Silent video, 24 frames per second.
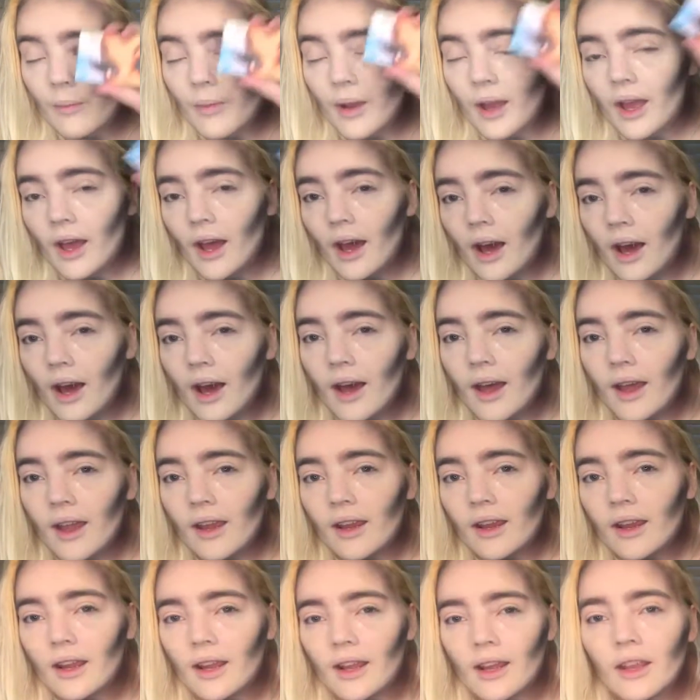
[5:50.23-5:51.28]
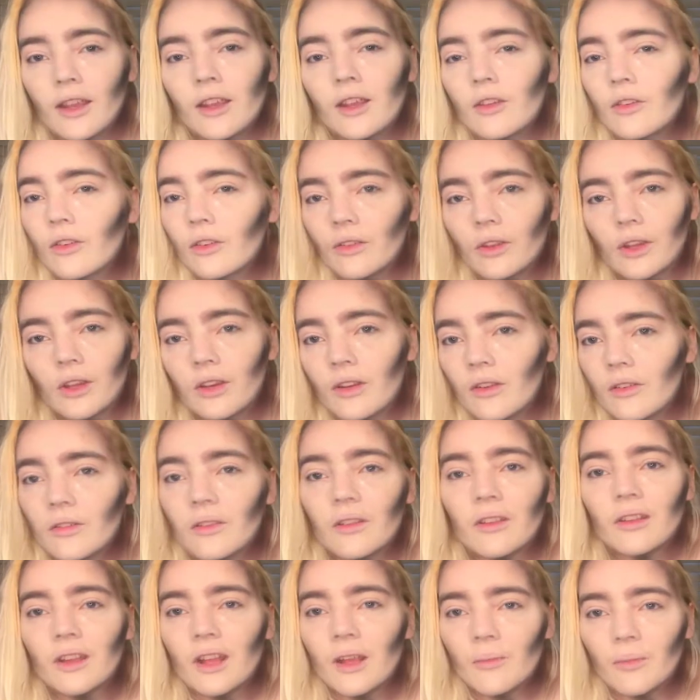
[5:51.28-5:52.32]
my eye. You can use
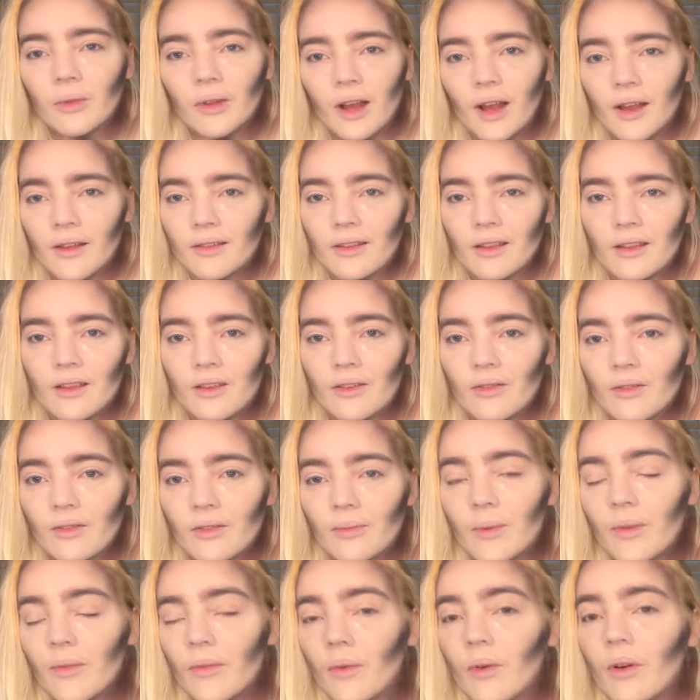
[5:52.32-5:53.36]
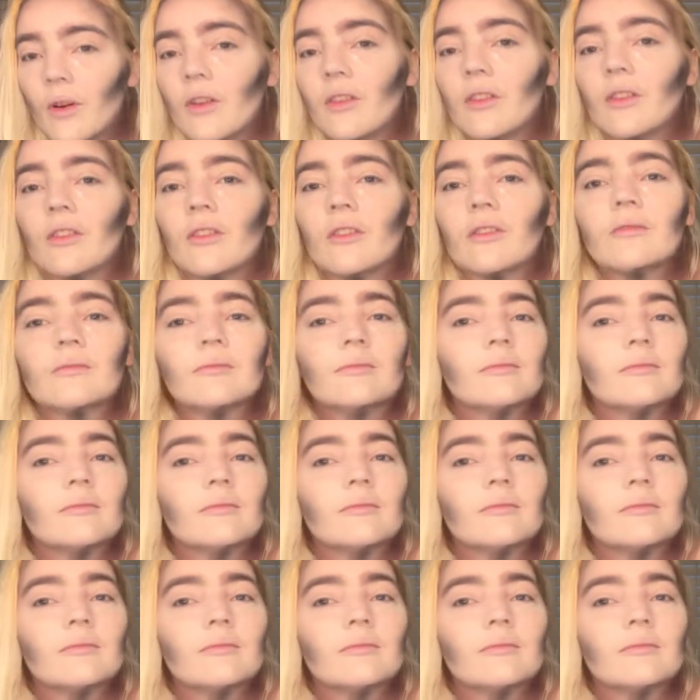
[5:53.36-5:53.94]
the same black that you used before on your